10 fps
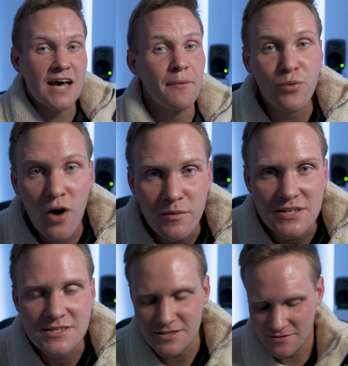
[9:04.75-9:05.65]
I
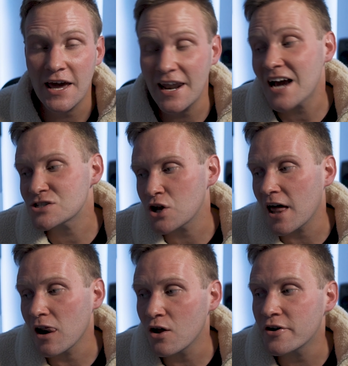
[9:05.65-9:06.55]
promise. And actually I
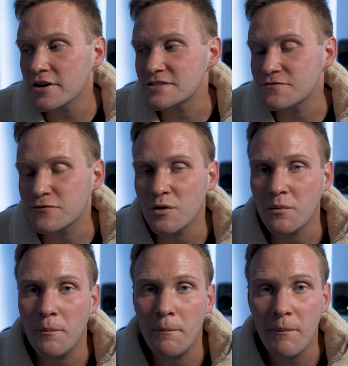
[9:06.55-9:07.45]
learned this from
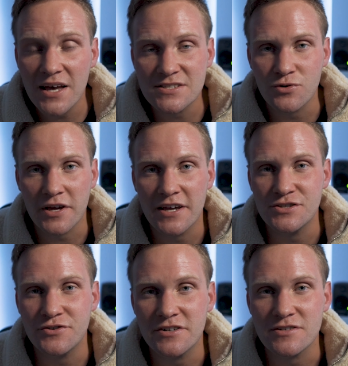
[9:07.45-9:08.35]
a mastering
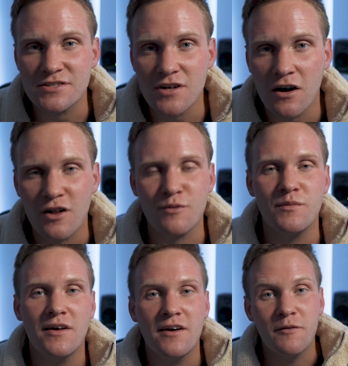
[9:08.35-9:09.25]
engineer in Stockholm,
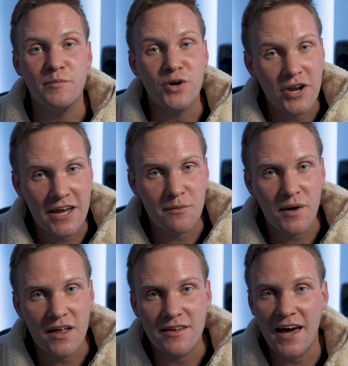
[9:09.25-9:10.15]
Björn
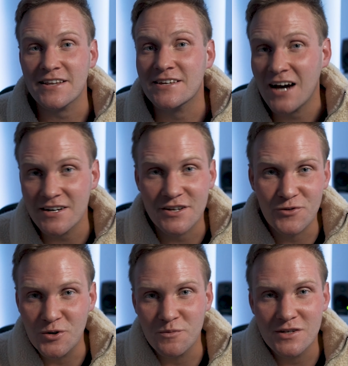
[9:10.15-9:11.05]
Engelman at Cutting
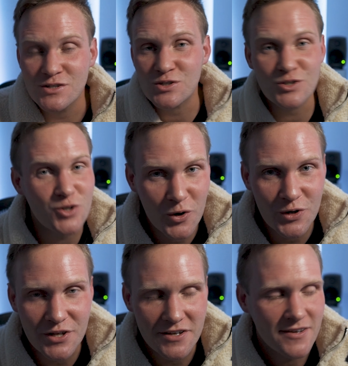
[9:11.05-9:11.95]
Room. So
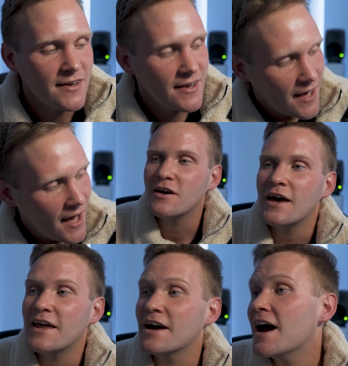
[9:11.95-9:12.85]
good.
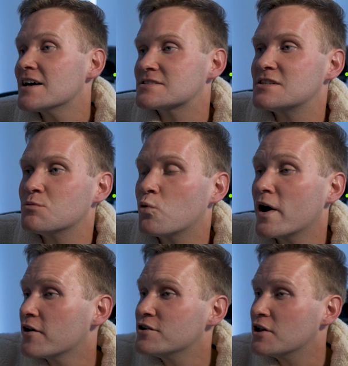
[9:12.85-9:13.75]
And I asked him,
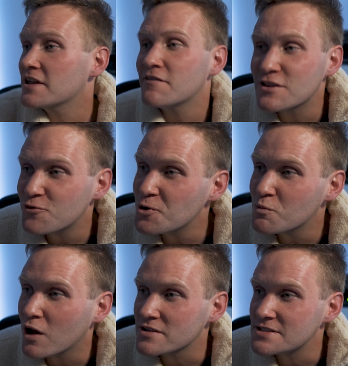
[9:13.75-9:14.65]
why are you leaving the room
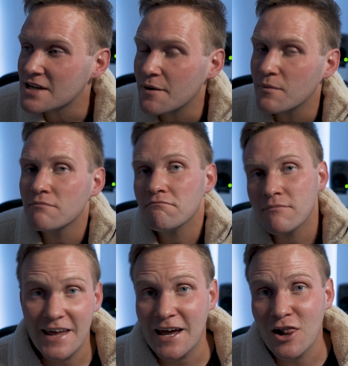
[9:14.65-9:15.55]
all the time?
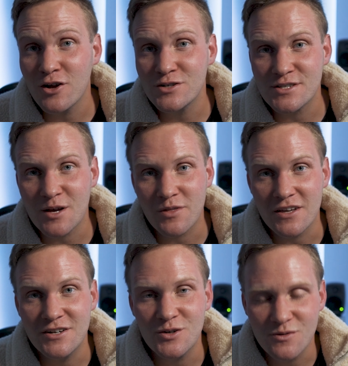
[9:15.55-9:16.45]
And I learned
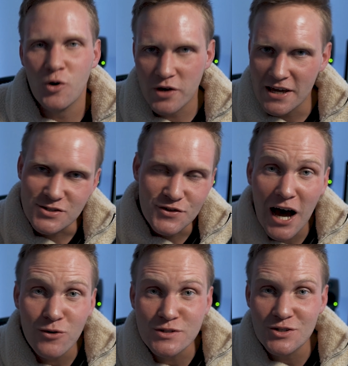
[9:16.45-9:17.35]
something new. Okay, so
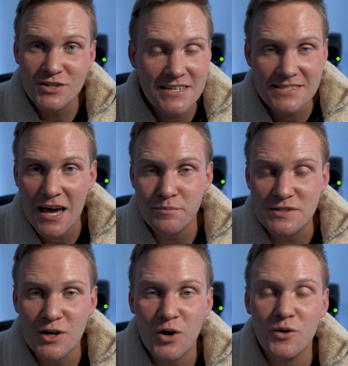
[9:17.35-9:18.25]
that was today's
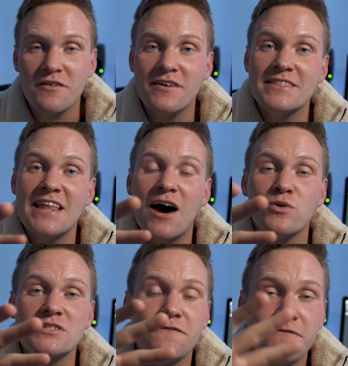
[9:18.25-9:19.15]
episode. That
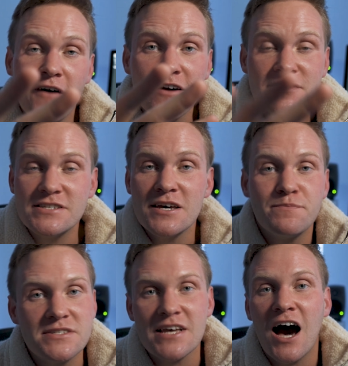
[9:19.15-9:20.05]
was 5
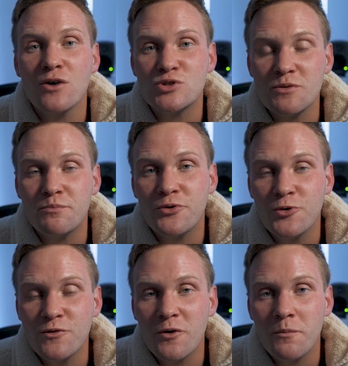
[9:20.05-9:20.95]
tips how to
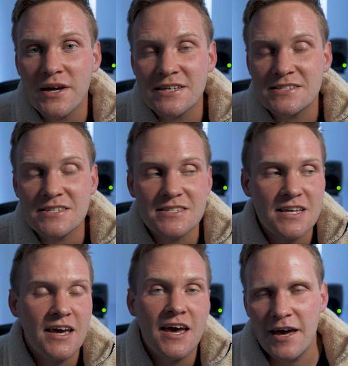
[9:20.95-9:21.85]
improve your mixes.
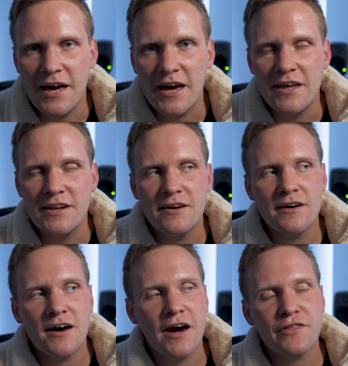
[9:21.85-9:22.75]
And
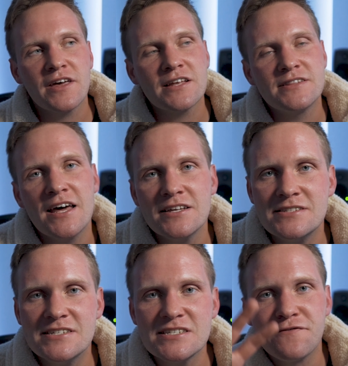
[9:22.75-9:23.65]
I think that
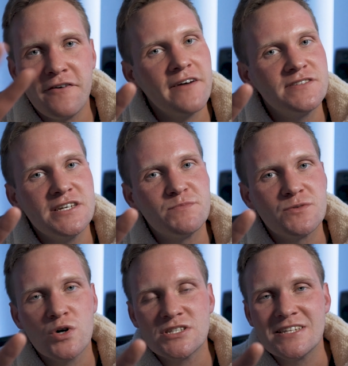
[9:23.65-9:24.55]
these 5 tips
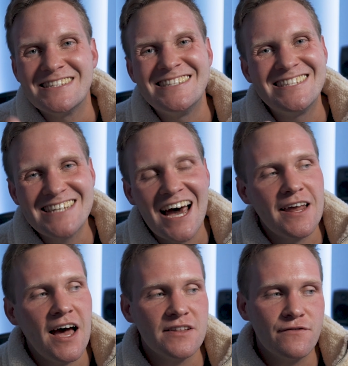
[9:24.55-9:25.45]
wasn't that
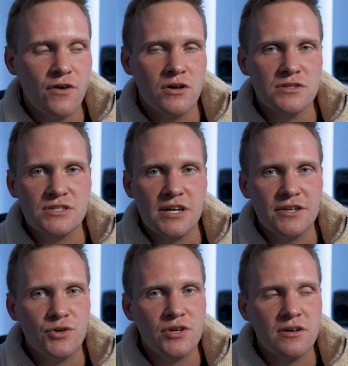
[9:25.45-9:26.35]
advanced,
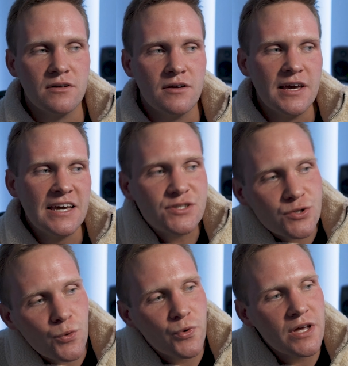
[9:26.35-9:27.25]
and it's
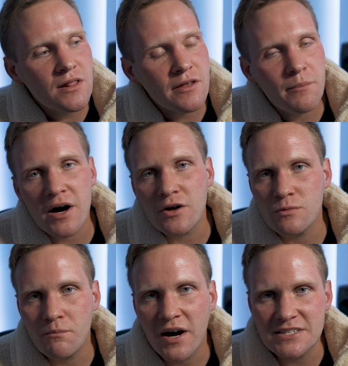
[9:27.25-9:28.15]
really about a
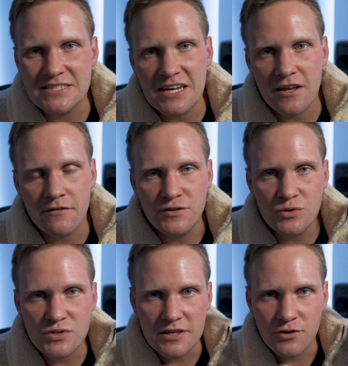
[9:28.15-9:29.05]
mindset of
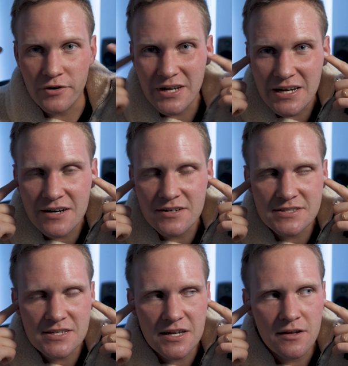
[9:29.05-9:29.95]
using your
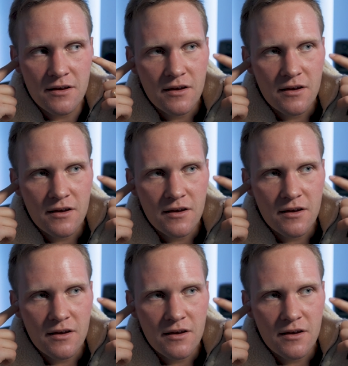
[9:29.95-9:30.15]
ears and,